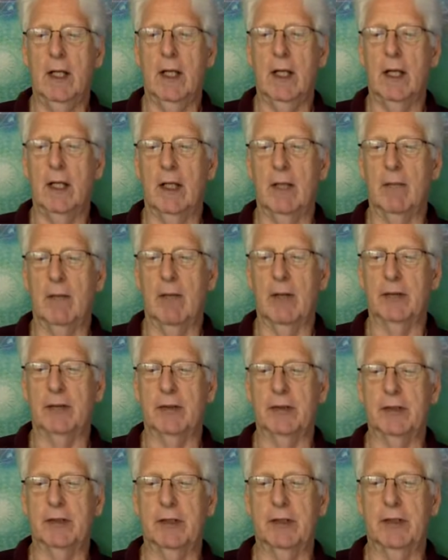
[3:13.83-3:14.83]
in the
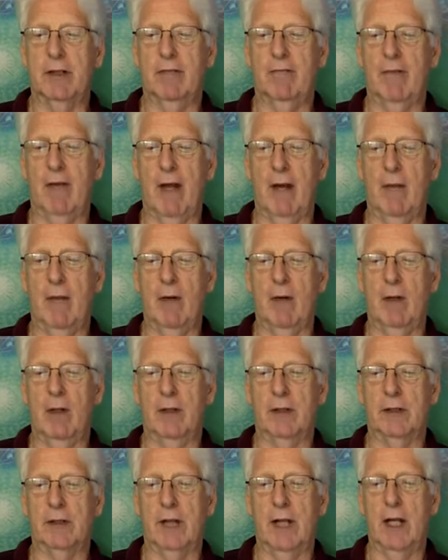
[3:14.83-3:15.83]
muscles and the
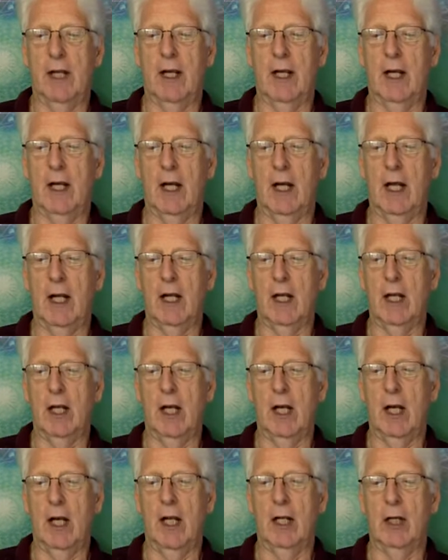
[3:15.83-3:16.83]
fibers, and let
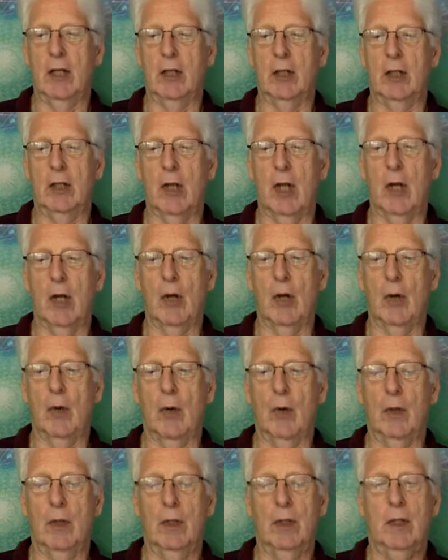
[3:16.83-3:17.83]
it
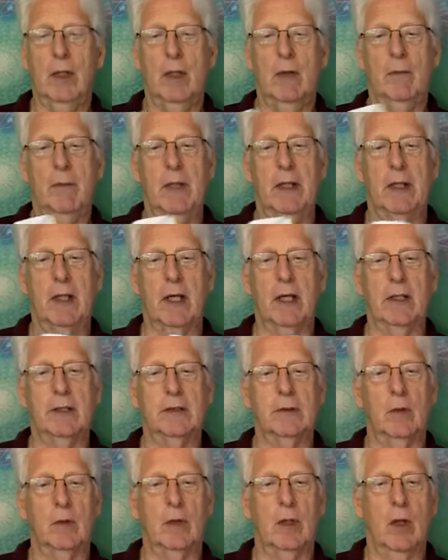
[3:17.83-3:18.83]
go,
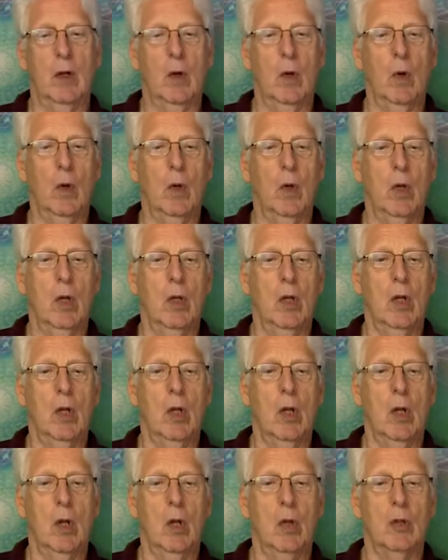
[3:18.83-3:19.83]
because
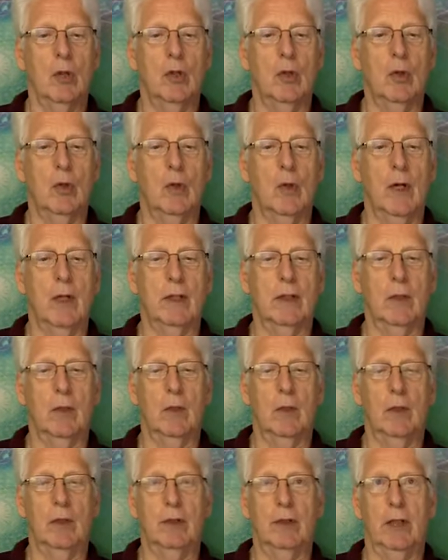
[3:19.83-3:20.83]
you create the
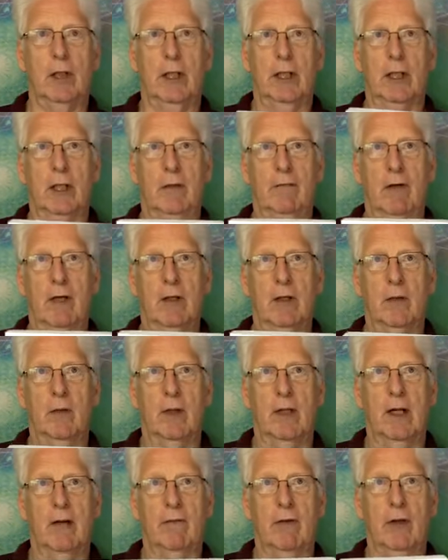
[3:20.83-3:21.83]
world you live in
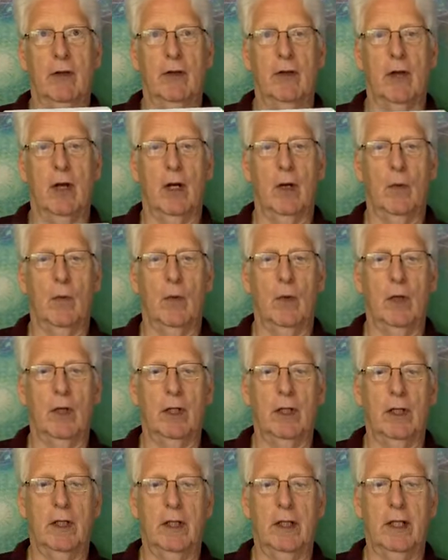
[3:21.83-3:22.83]
with every thought,
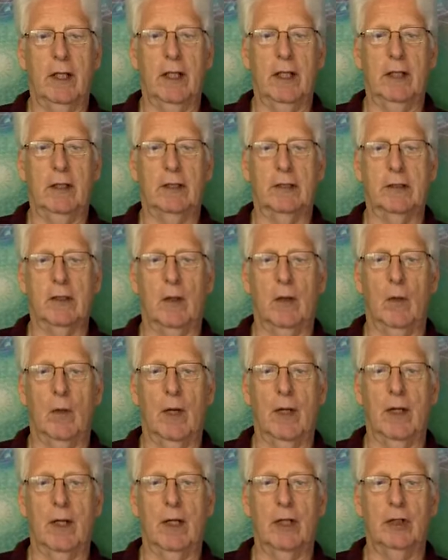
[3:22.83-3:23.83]
word, and deed. So
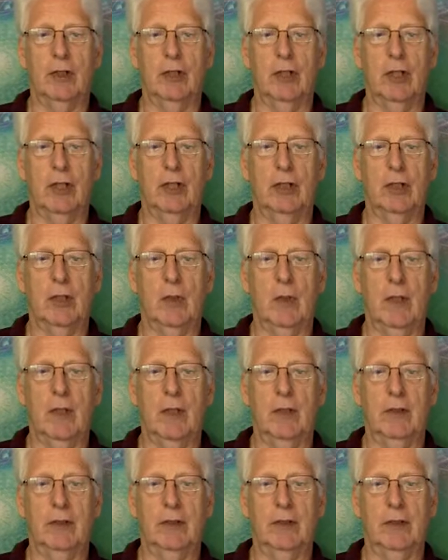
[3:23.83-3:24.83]
why not change the way
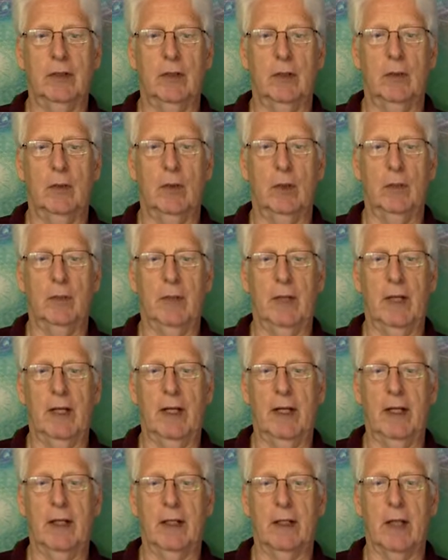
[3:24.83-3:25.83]
you see the world by
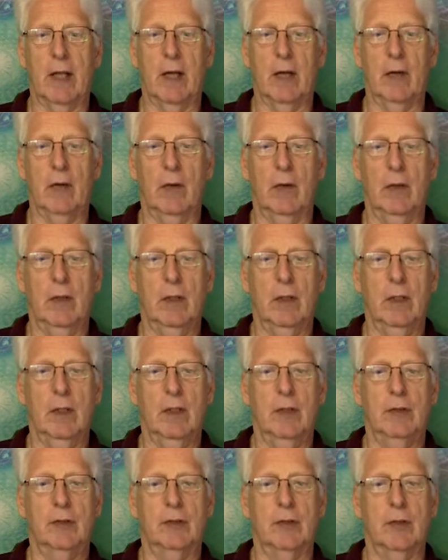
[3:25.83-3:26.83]
letting go,
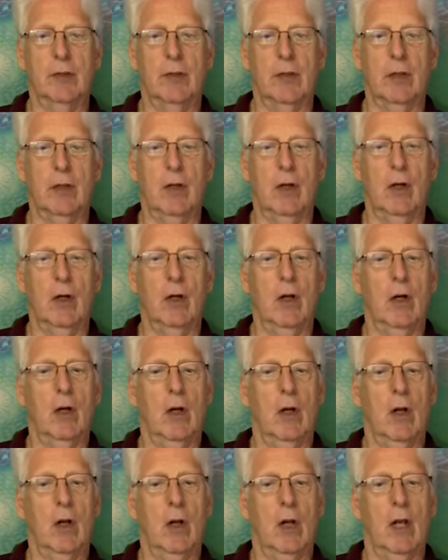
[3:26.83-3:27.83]
so that
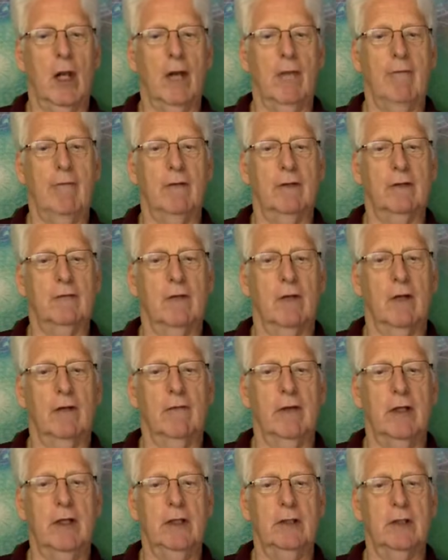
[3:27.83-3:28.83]
your life is full
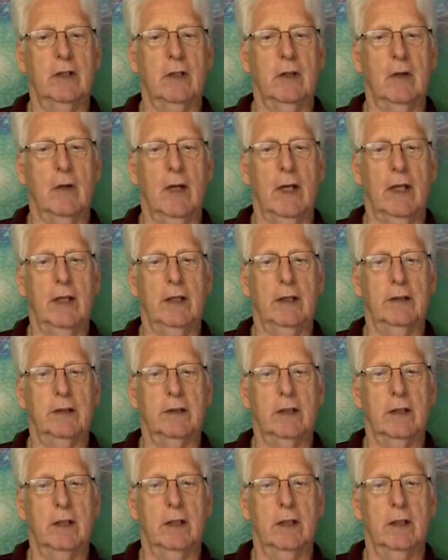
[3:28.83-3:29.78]
of ease and grace,